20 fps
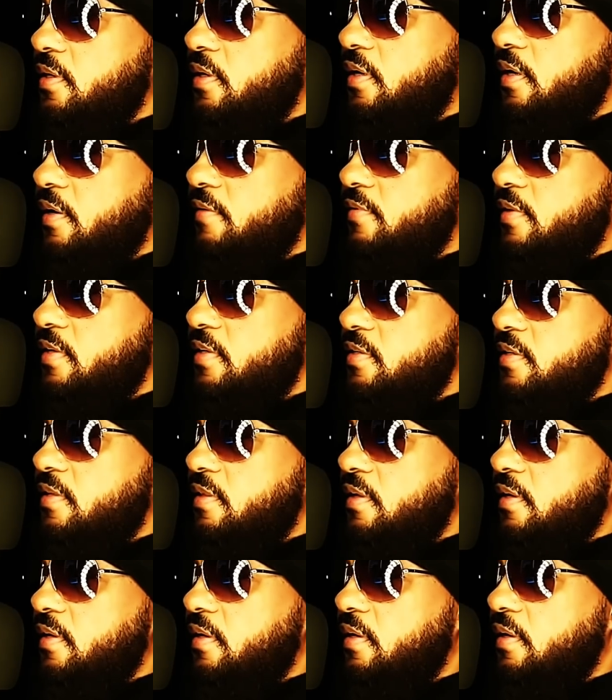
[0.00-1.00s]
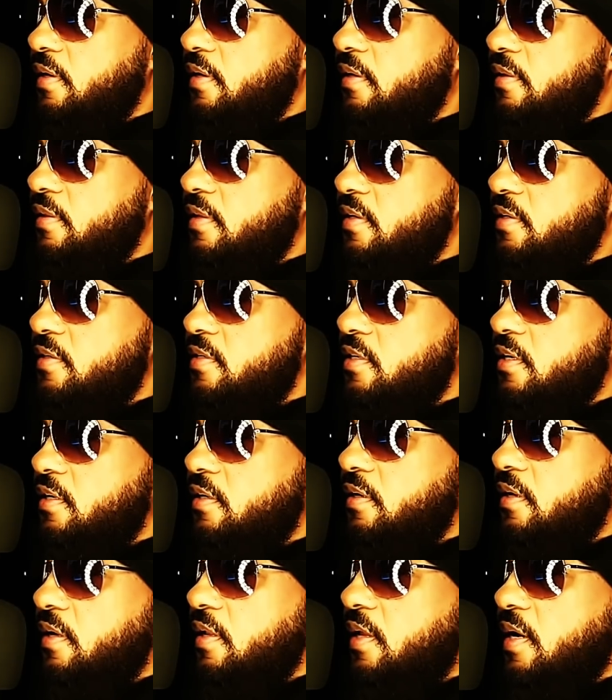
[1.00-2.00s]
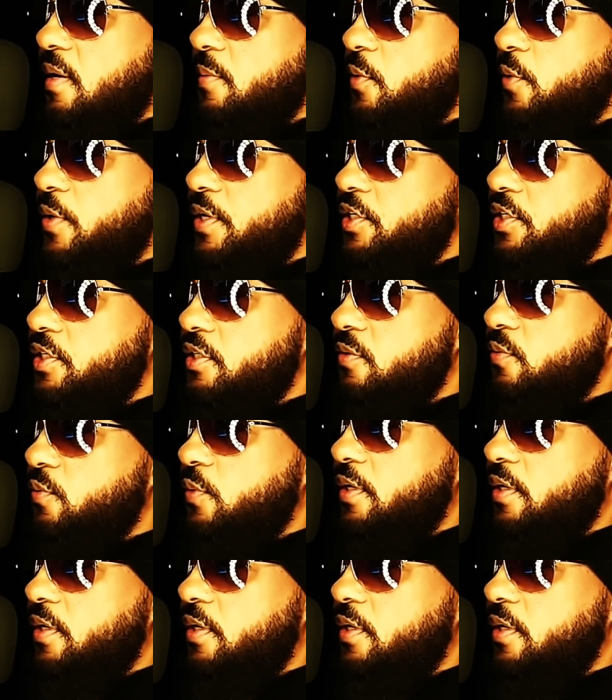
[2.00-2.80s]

of this thing, this conglomeration